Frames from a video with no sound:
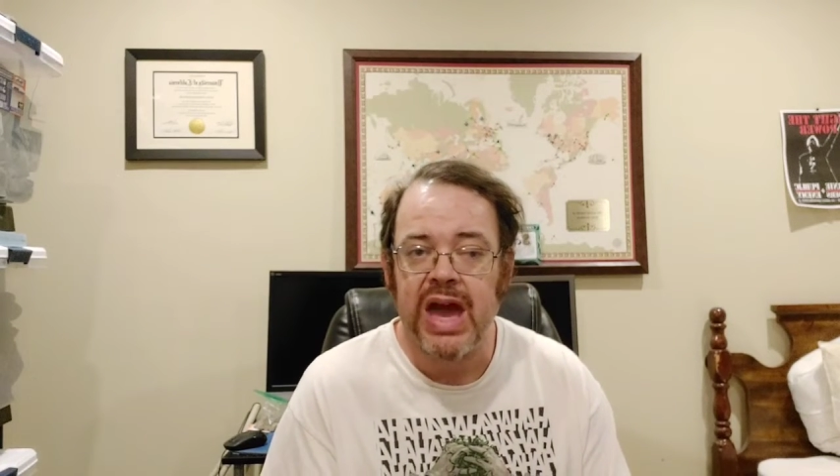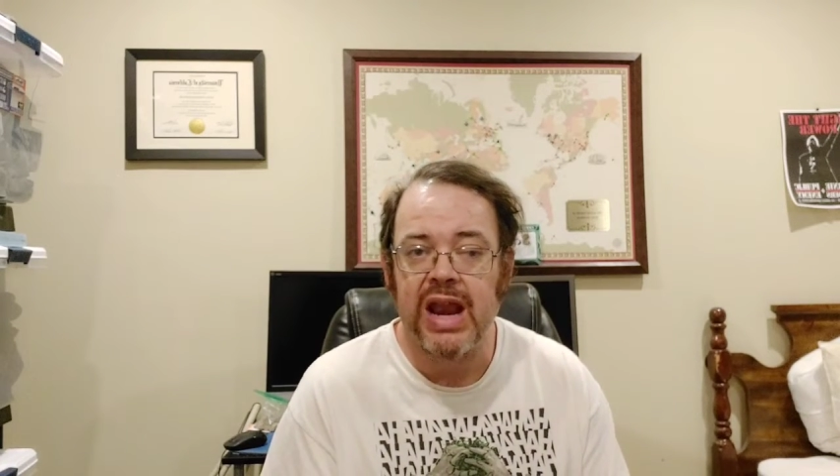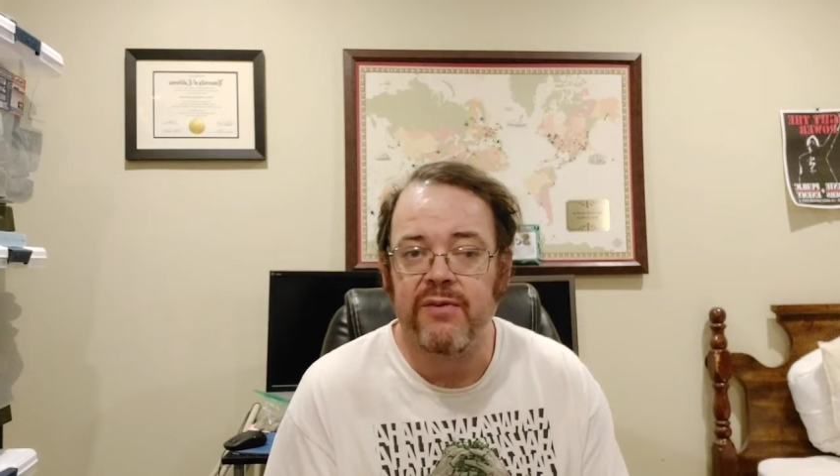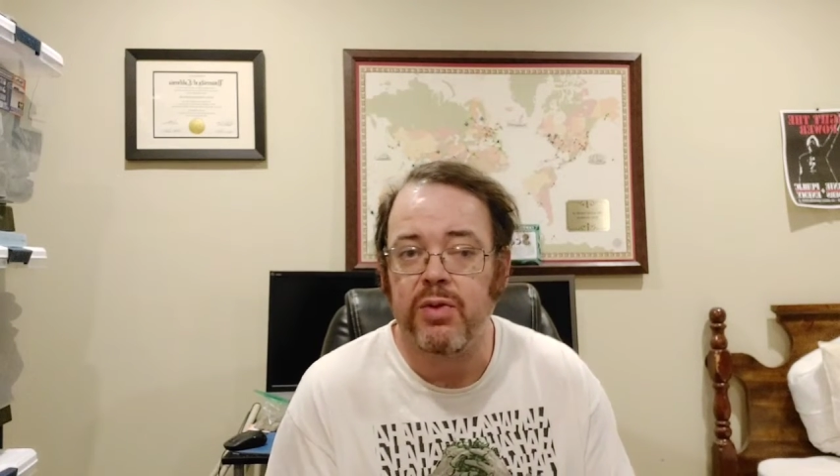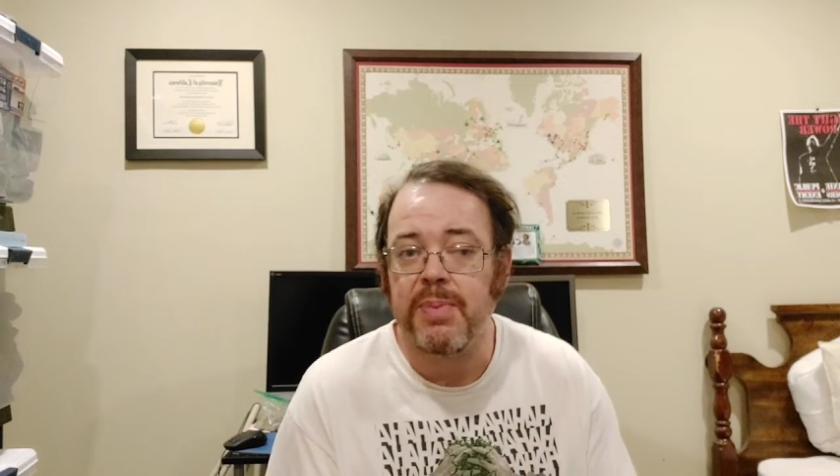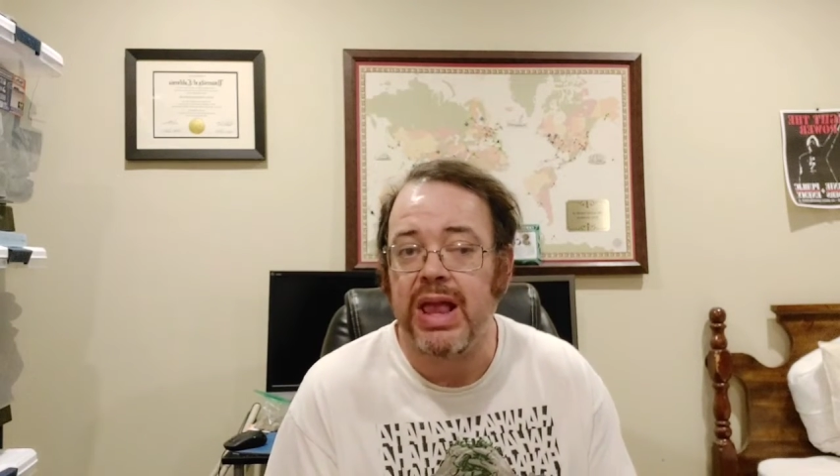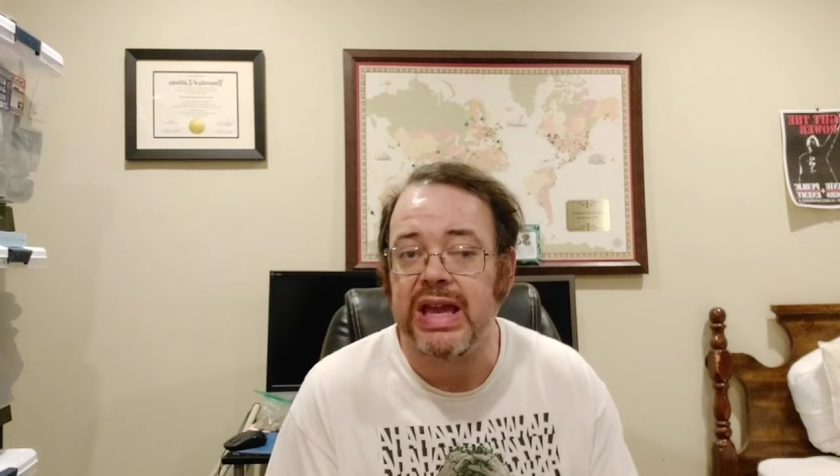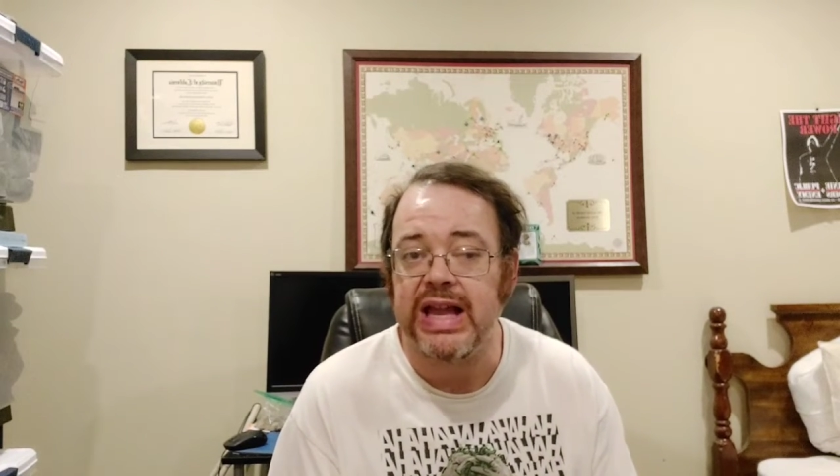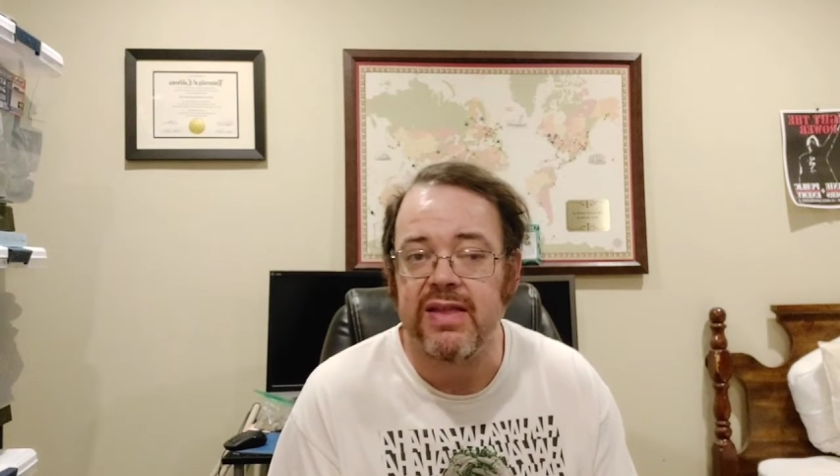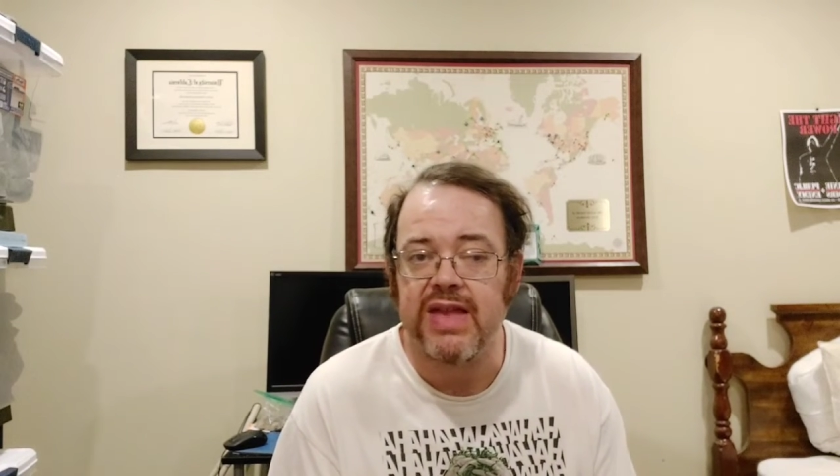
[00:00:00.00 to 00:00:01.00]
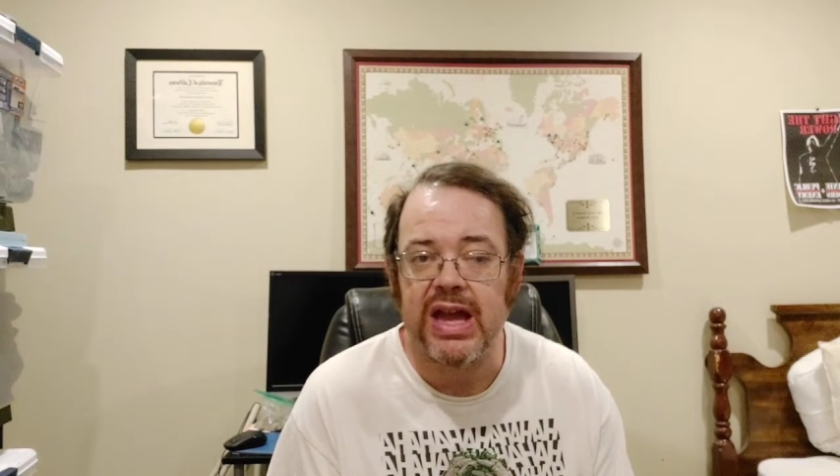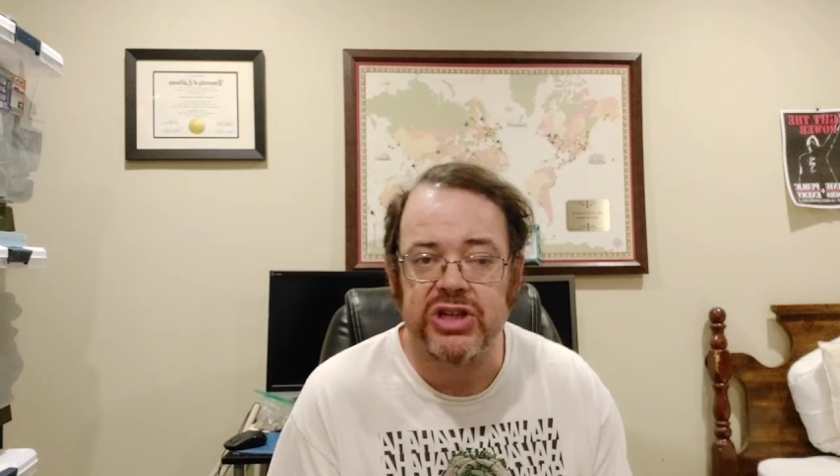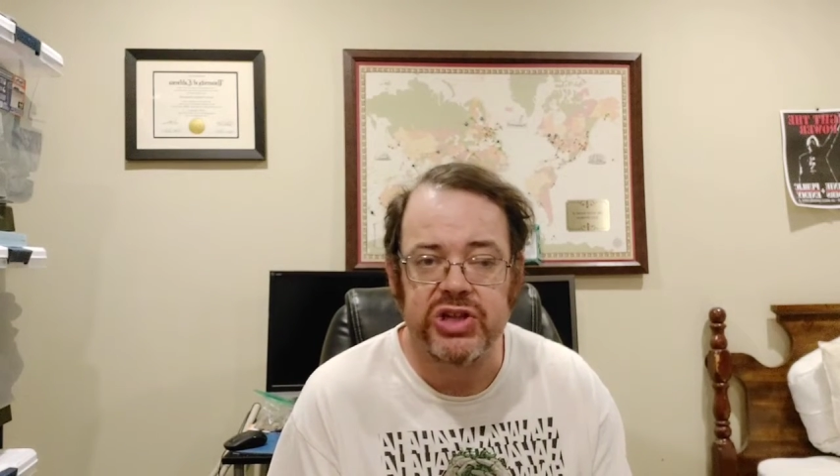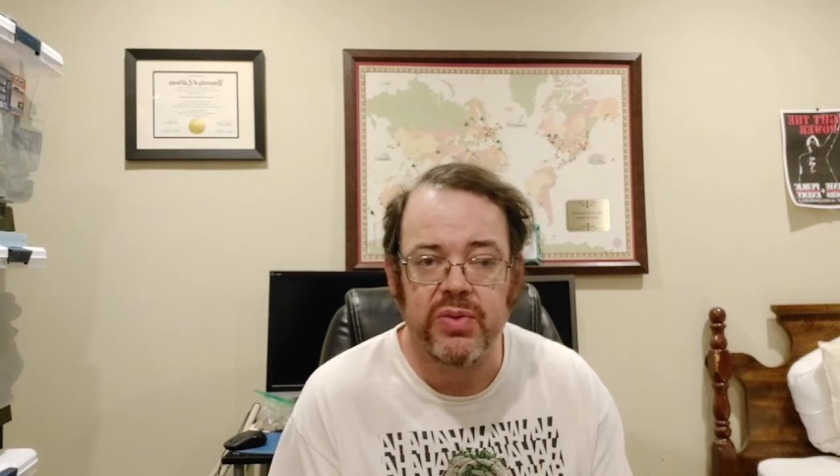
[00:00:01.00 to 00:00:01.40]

kind of rebelling against that.